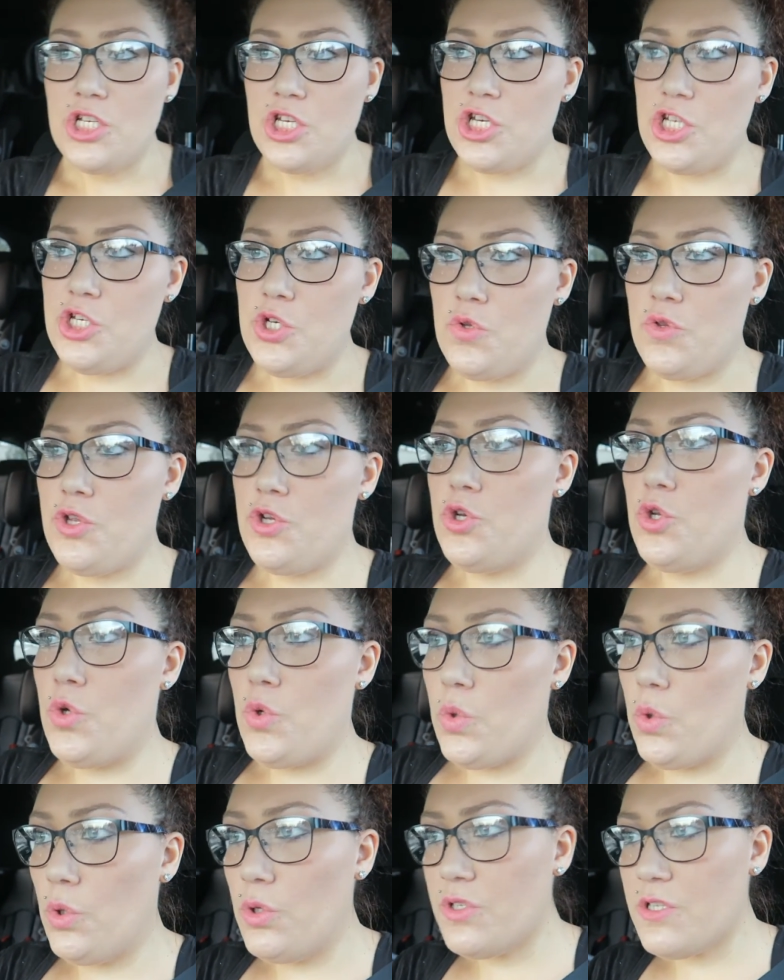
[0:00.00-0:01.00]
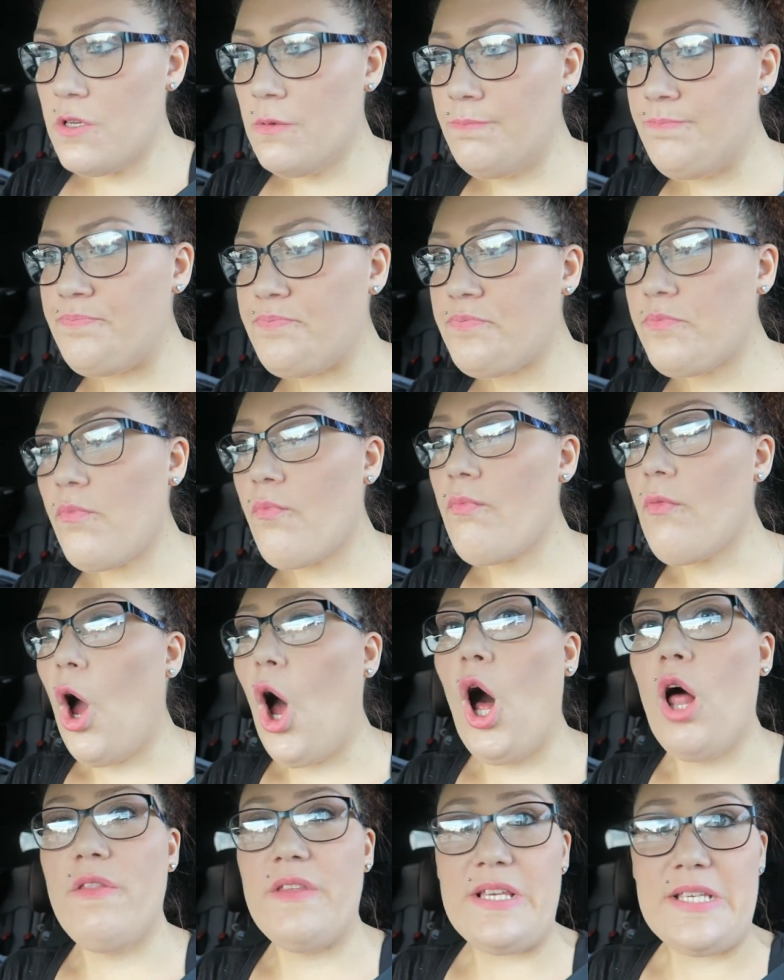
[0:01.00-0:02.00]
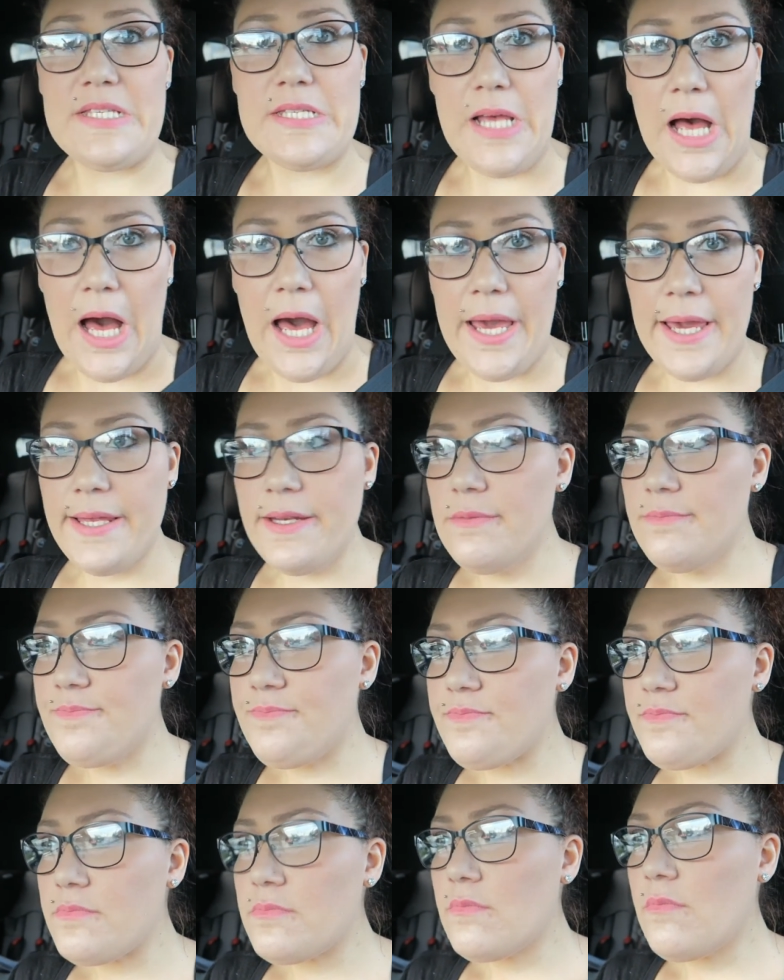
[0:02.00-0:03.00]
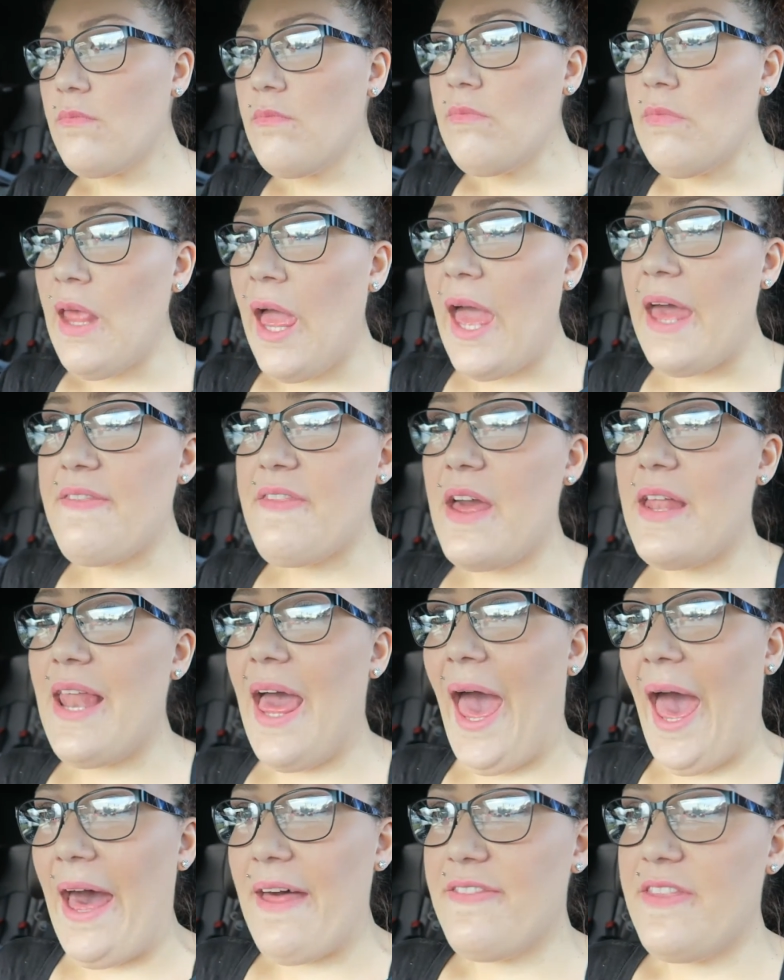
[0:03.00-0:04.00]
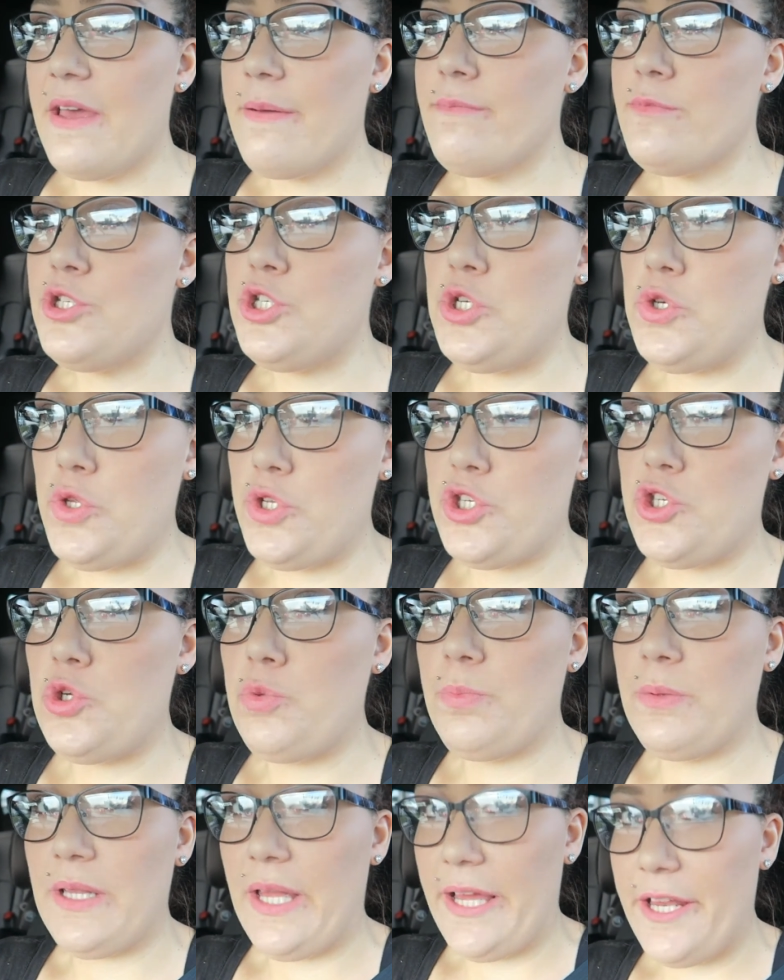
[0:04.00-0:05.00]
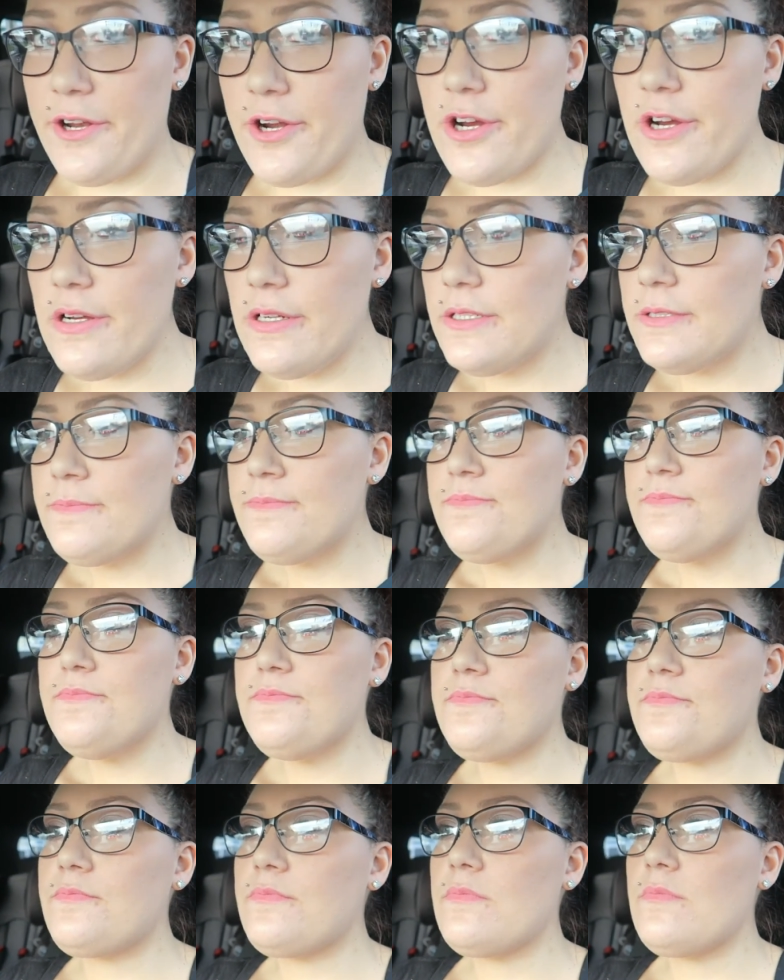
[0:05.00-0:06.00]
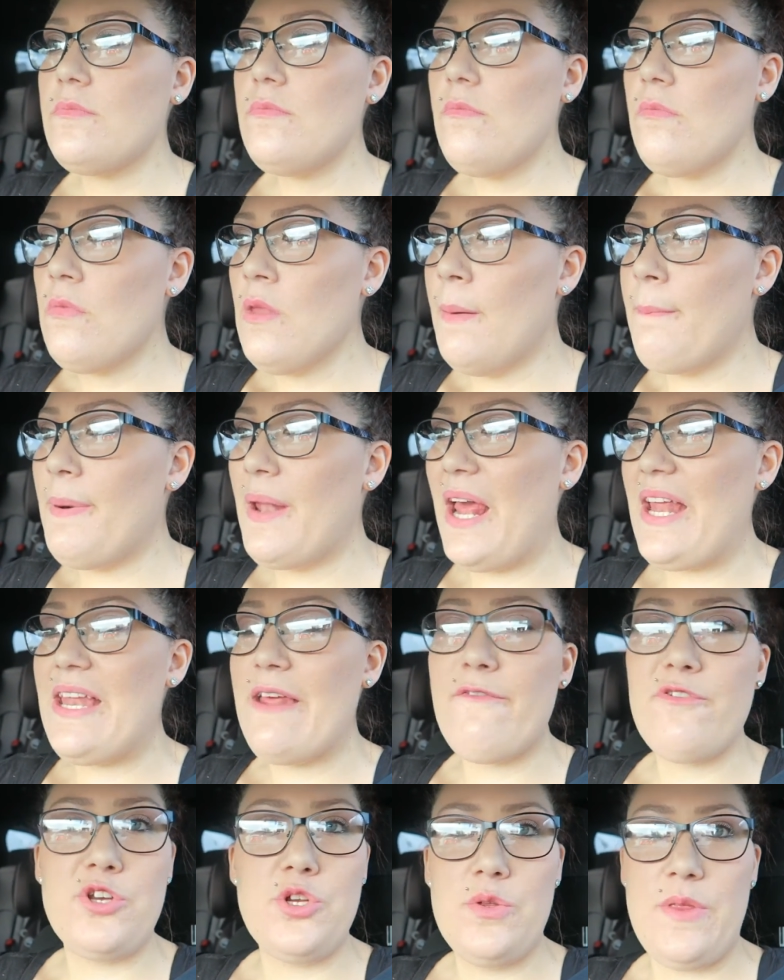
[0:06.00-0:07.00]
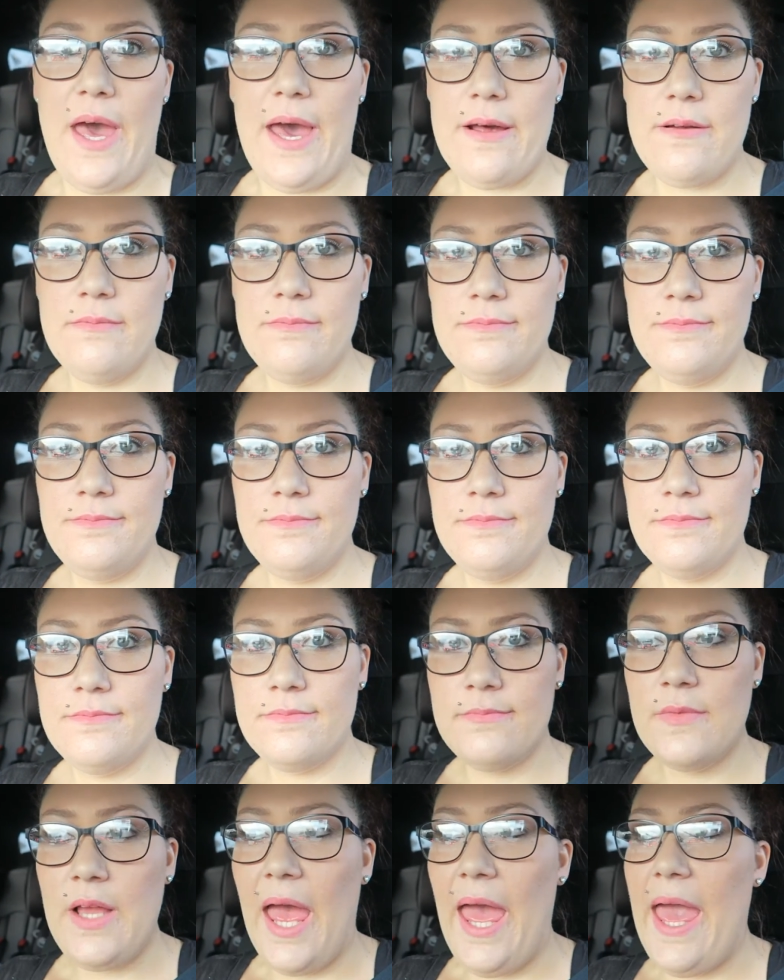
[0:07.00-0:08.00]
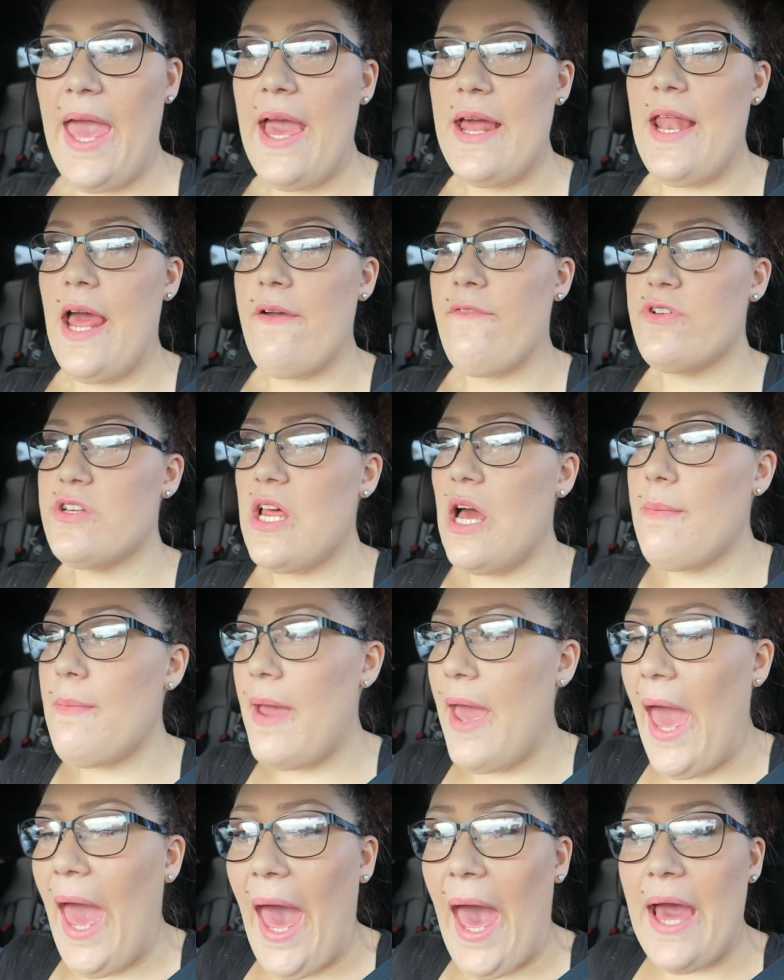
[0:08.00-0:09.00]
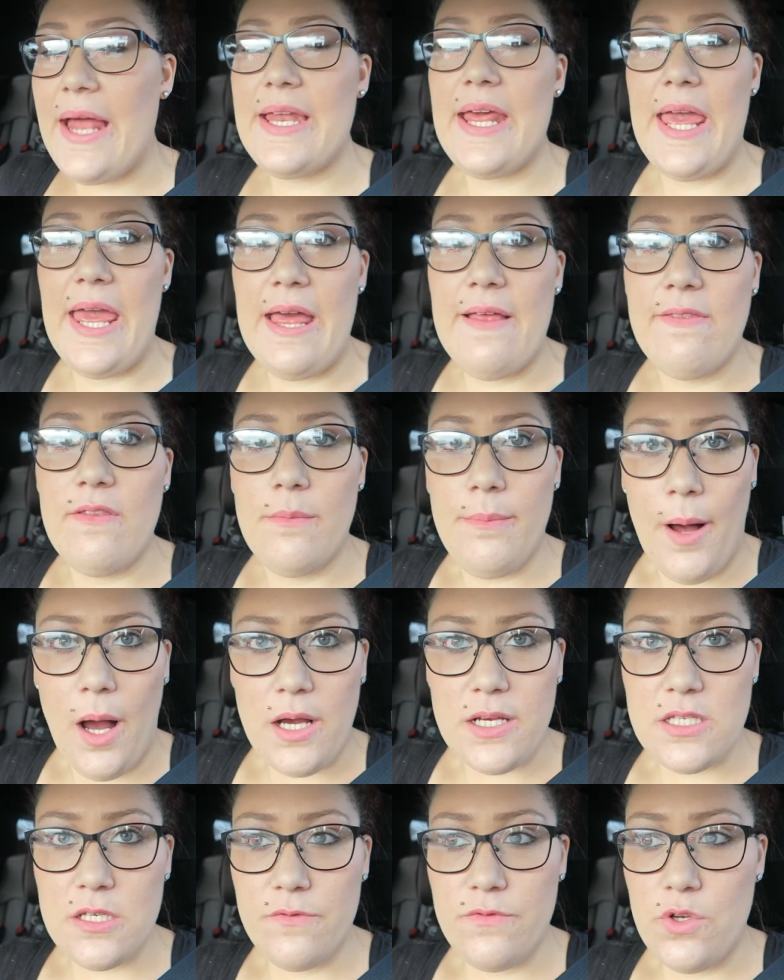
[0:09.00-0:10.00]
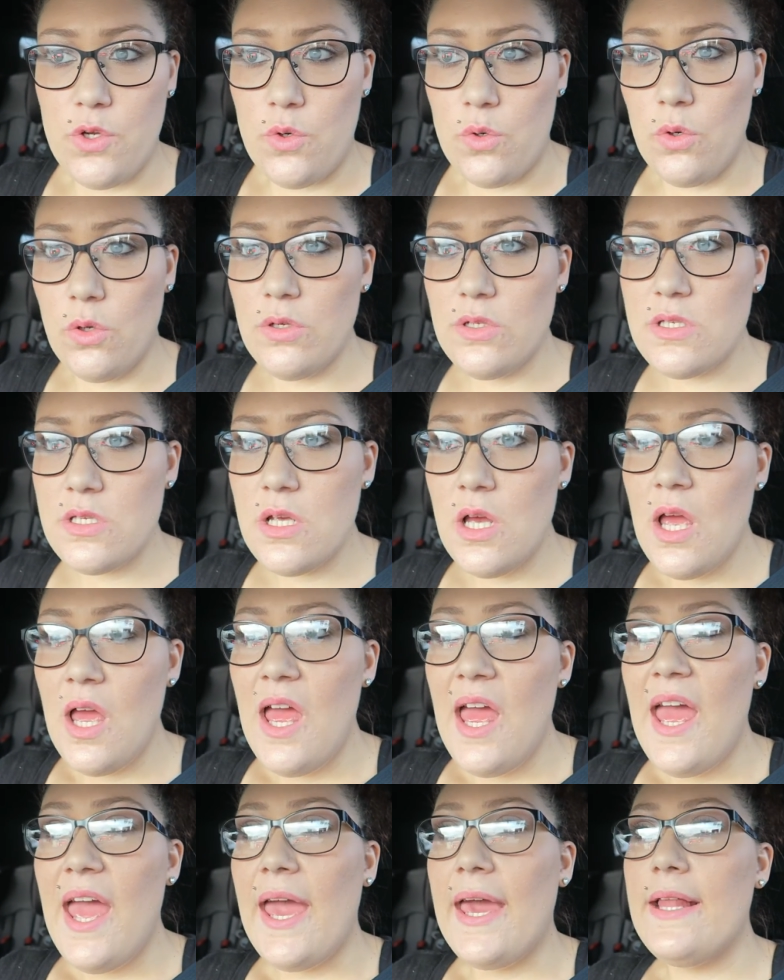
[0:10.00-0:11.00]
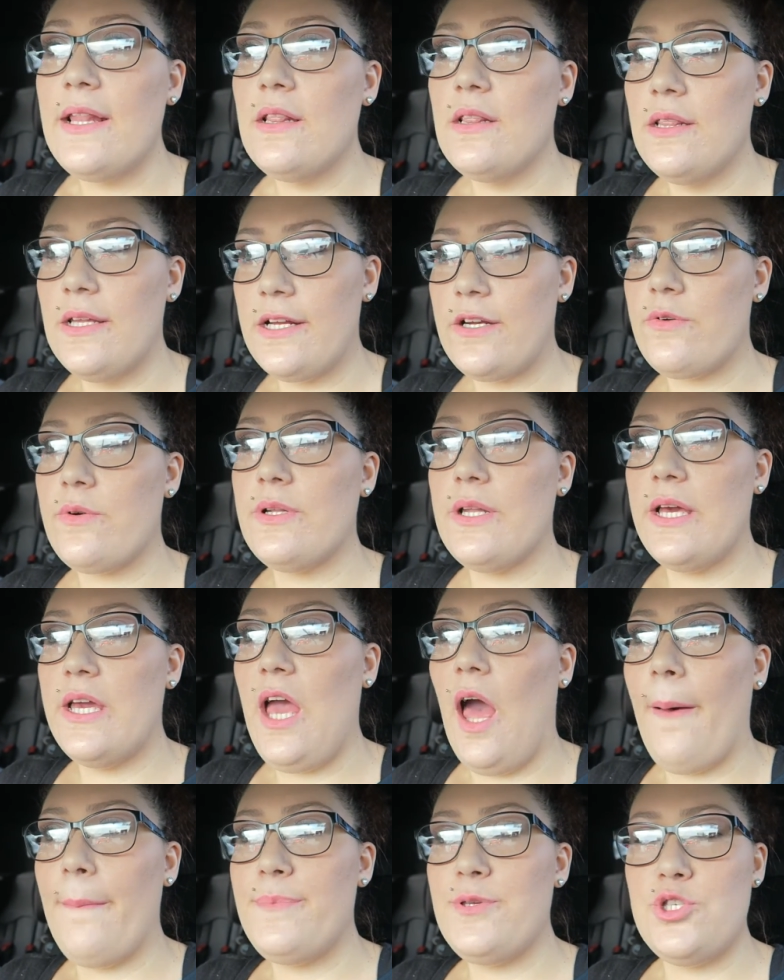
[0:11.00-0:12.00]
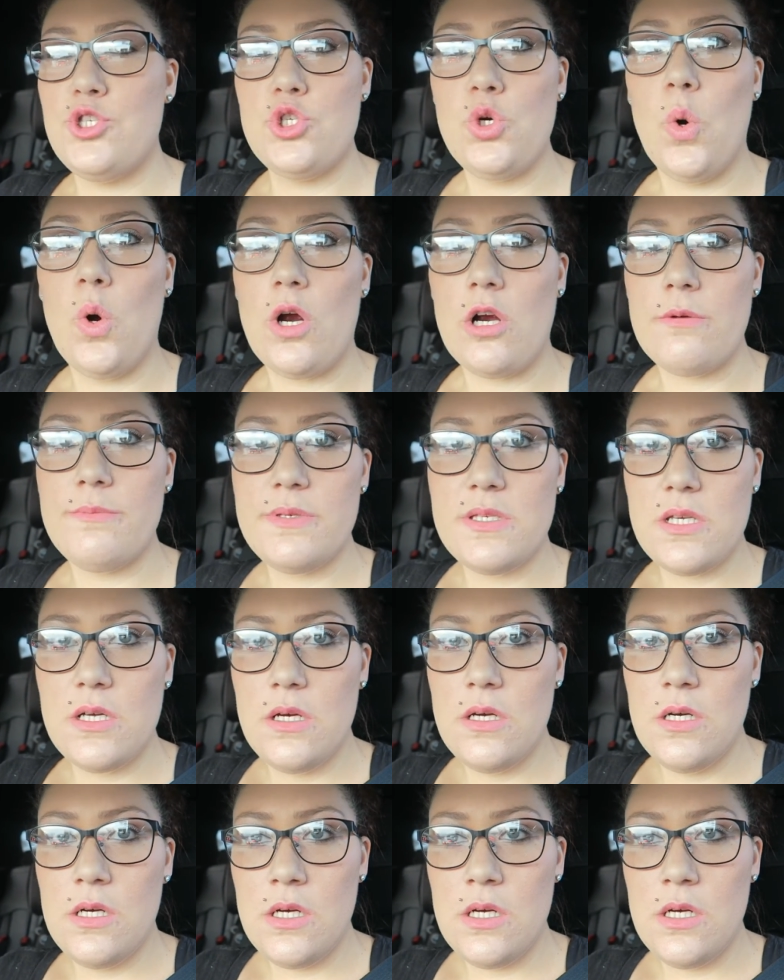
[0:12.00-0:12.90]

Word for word: to do the noodles on the side and then add them to the soup later, but I never do that. And every time I add in the box of noodles, it literally absorbs